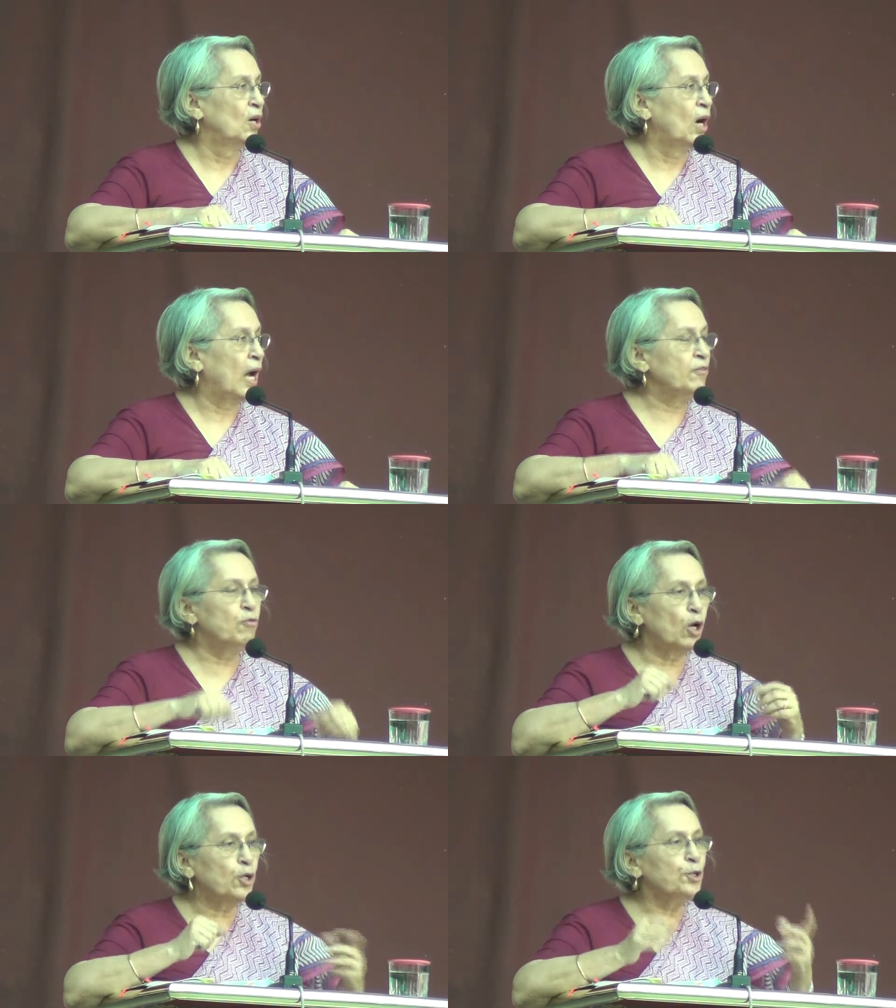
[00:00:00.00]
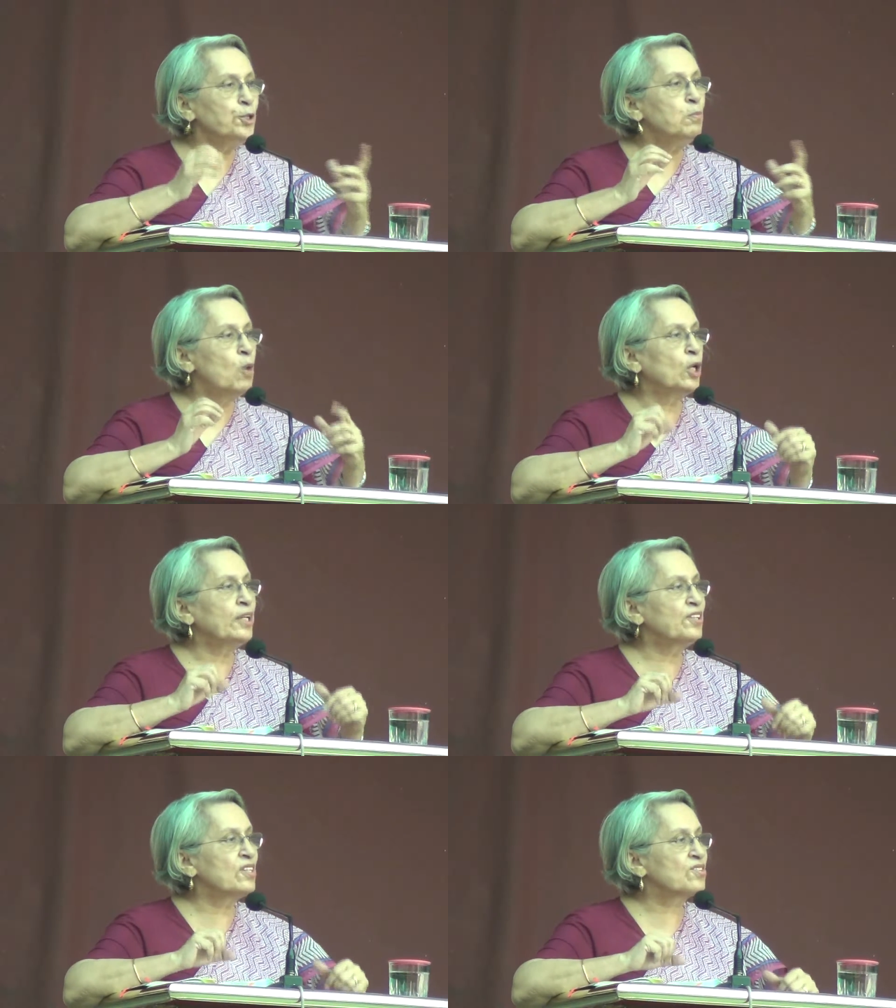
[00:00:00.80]
And what do you
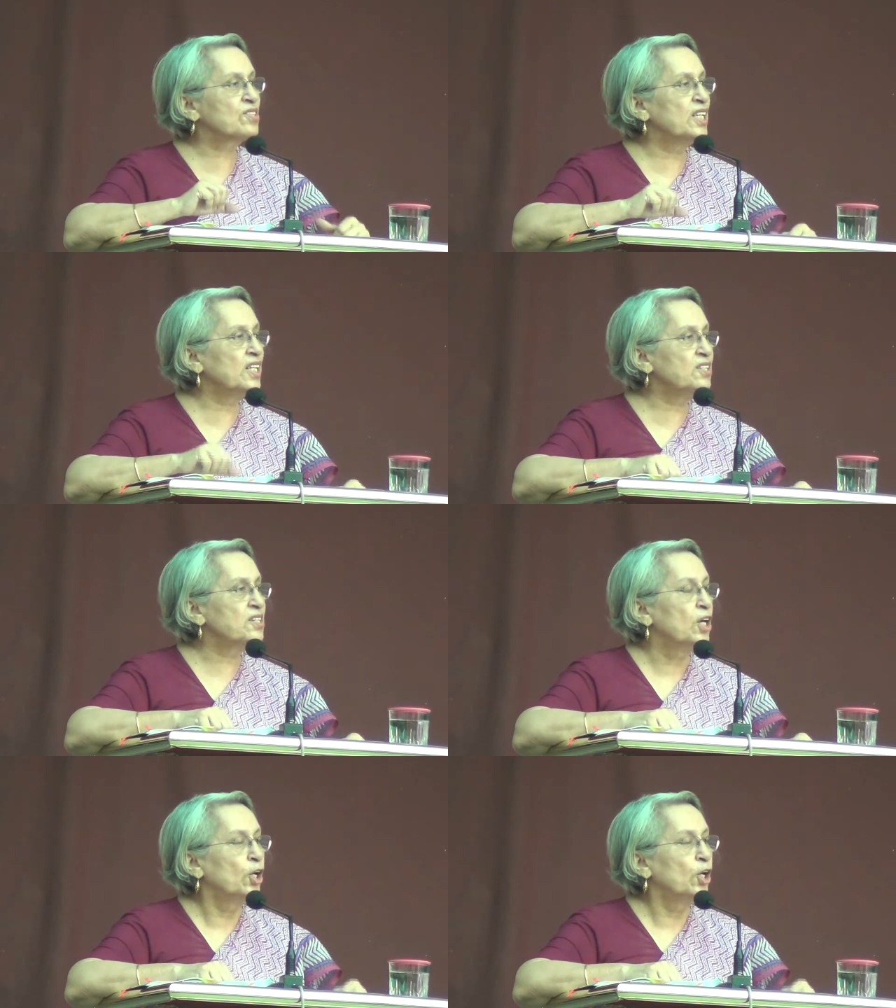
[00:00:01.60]
monitors need?